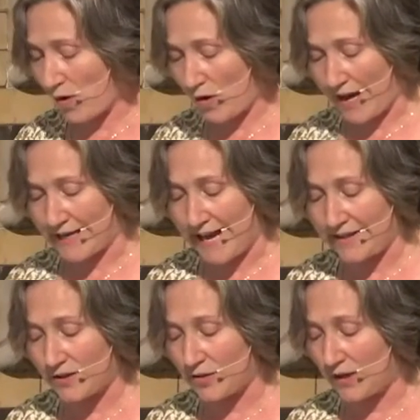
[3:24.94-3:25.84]
and
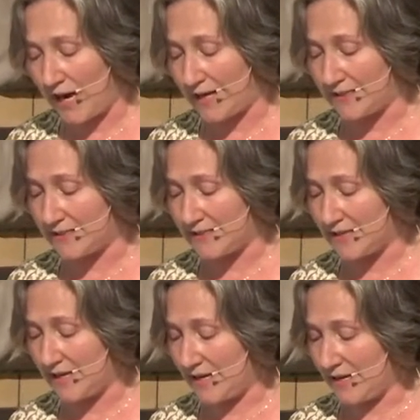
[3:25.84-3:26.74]
ethical guidance
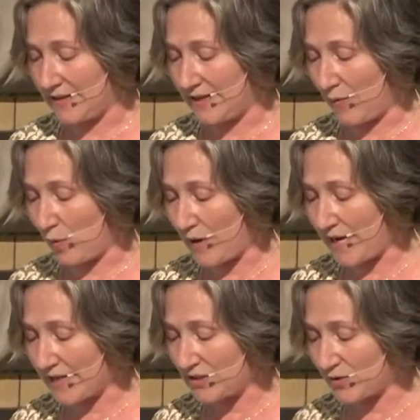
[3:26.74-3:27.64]
that we
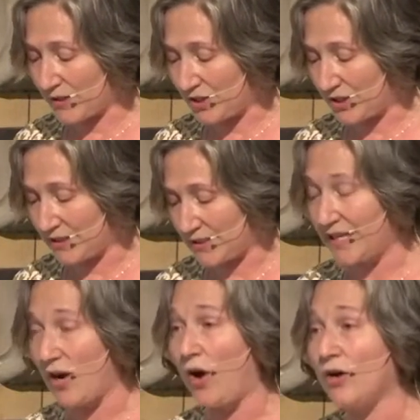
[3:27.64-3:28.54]
as Christians can
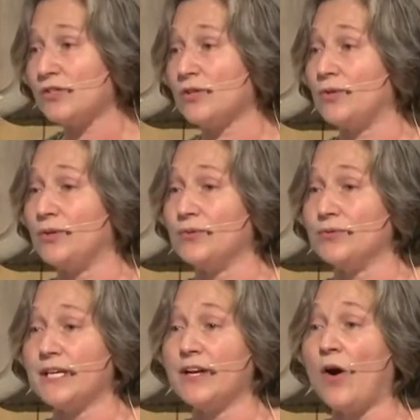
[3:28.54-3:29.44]
also use
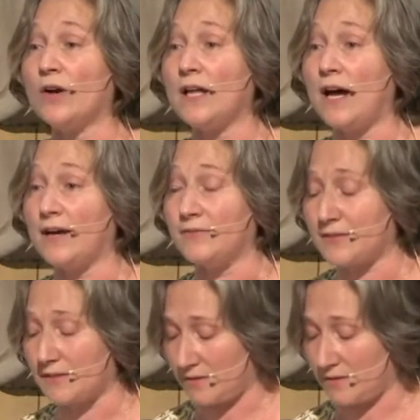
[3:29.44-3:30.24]
in our lives.